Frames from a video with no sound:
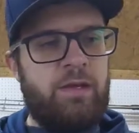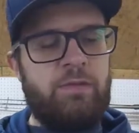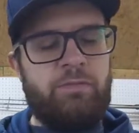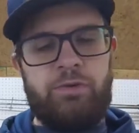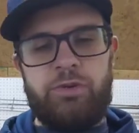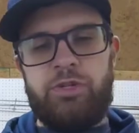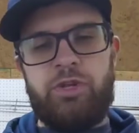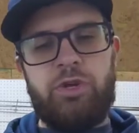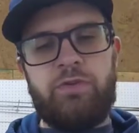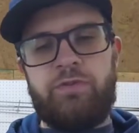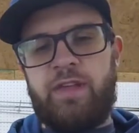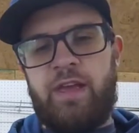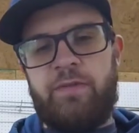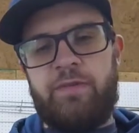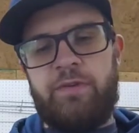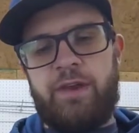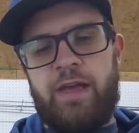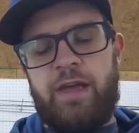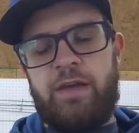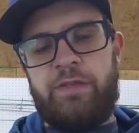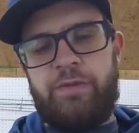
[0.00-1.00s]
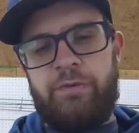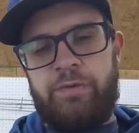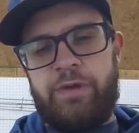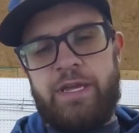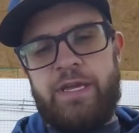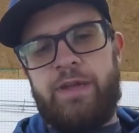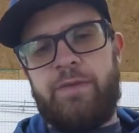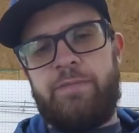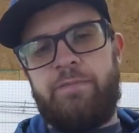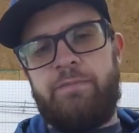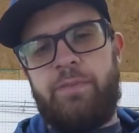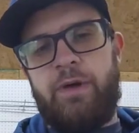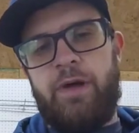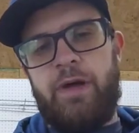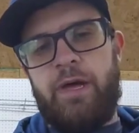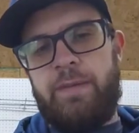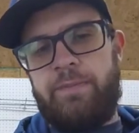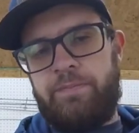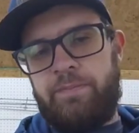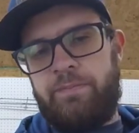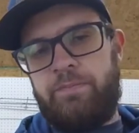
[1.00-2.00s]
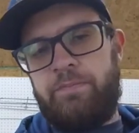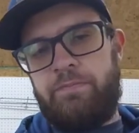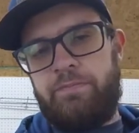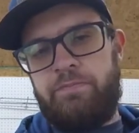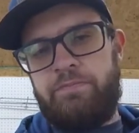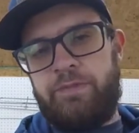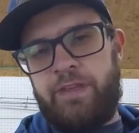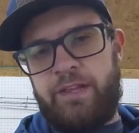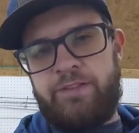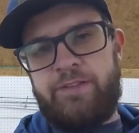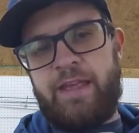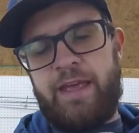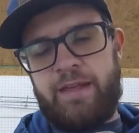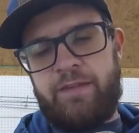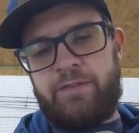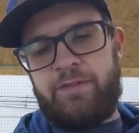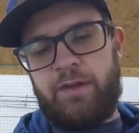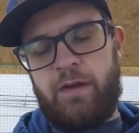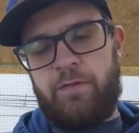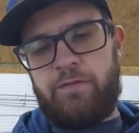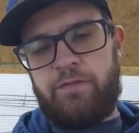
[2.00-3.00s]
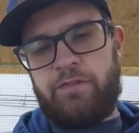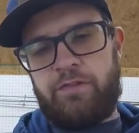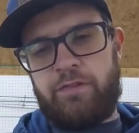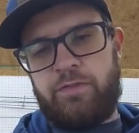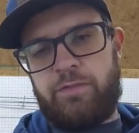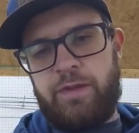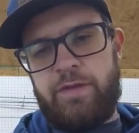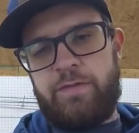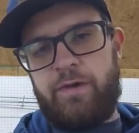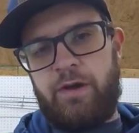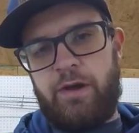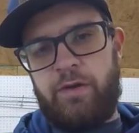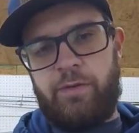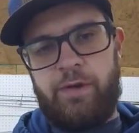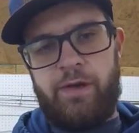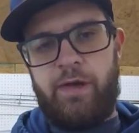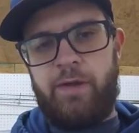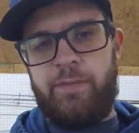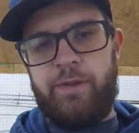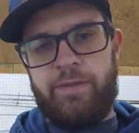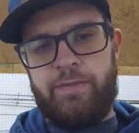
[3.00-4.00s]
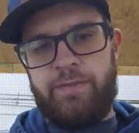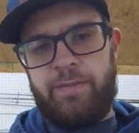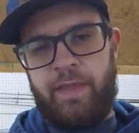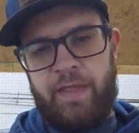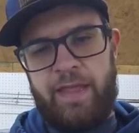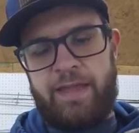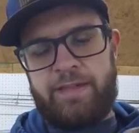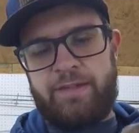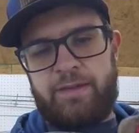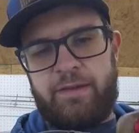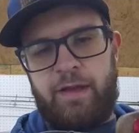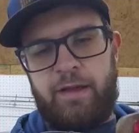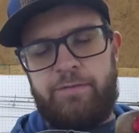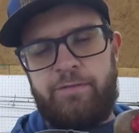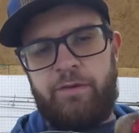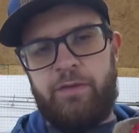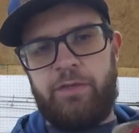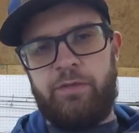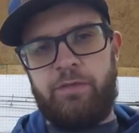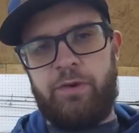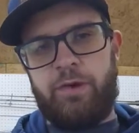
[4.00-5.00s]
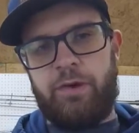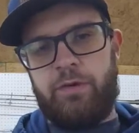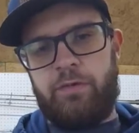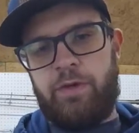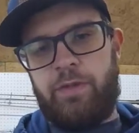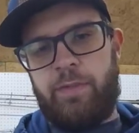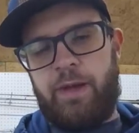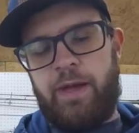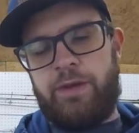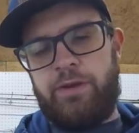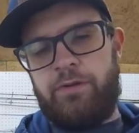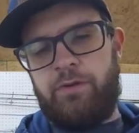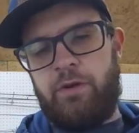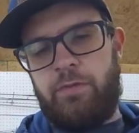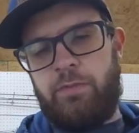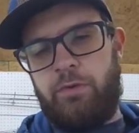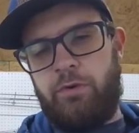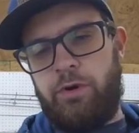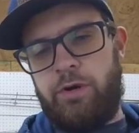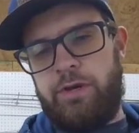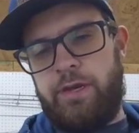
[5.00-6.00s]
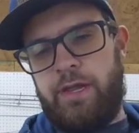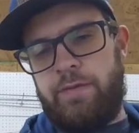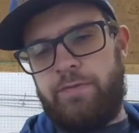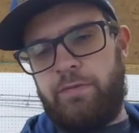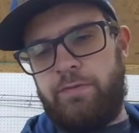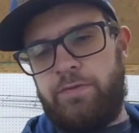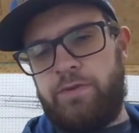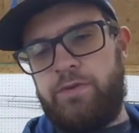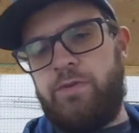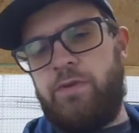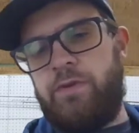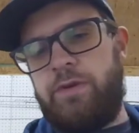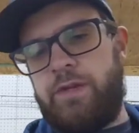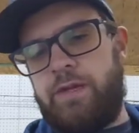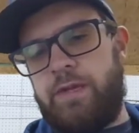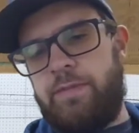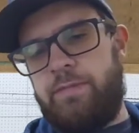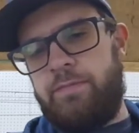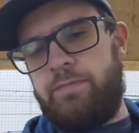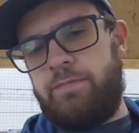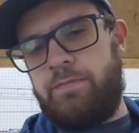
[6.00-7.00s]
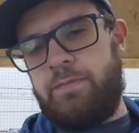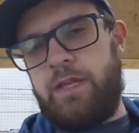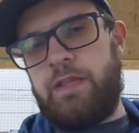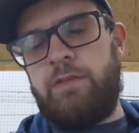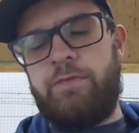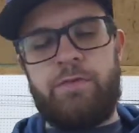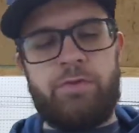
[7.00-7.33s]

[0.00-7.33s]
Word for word: would use every day of the week. But this thing services me very well. But that's enough on the reel. We might do a more in-depth review on it in the